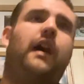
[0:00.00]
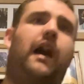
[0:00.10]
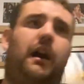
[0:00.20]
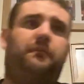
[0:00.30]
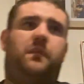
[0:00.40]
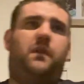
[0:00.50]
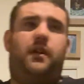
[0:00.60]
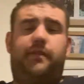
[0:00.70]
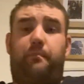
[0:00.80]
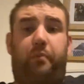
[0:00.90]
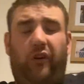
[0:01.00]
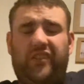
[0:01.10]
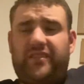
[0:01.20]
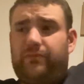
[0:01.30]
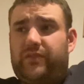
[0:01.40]
Um, the
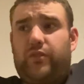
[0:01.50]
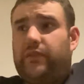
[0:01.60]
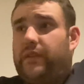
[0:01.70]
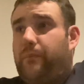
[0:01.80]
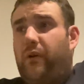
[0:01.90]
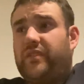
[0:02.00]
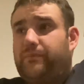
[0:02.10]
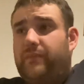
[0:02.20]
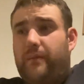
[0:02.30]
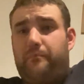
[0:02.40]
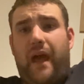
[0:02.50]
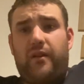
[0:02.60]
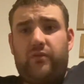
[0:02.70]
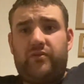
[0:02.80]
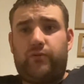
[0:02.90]
boss was good. The boss, the
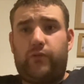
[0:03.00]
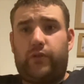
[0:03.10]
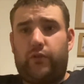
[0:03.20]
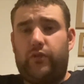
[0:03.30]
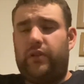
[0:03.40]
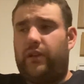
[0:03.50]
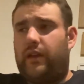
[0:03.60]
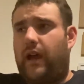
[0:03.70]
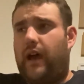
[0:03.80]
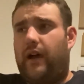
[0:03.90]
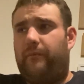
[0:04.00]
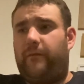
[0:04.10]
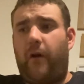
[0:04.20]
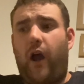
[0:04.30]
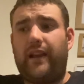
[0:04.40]
battles were good. Um,
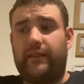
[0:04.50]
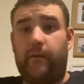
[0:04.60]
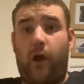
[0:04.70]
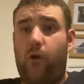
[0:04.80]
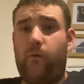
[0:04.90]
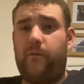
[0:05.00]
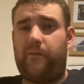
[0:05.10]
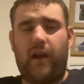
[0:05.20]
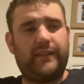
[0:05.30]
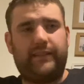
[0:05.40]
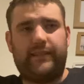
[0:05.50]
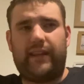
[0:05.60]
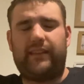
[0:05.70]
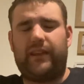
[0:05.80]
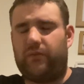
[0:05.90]
fight, the whole fighting
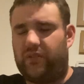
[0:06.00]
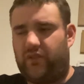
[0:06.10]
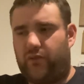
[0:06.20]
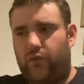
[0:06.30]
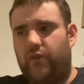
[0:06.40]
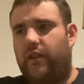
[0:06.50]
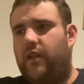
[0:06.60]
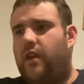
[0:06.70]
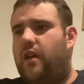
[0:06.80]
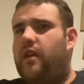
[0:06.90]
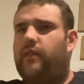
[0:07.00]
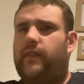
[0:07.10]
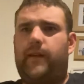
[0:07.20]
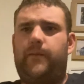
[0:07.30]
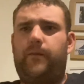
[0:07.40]
technique was good.
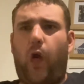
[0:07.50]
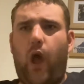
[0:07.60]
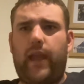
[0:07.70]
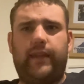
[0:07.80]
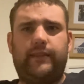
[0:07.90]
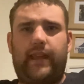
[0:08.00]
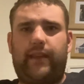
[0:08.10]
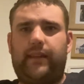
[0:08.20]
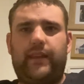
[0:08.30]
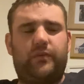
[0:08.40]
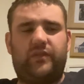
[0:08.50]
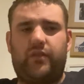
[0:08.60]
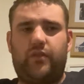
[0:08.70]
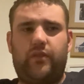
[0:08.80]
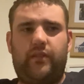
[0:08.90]
The flying technique was
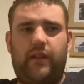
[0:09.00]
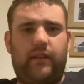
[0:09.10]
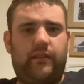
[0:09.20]
good.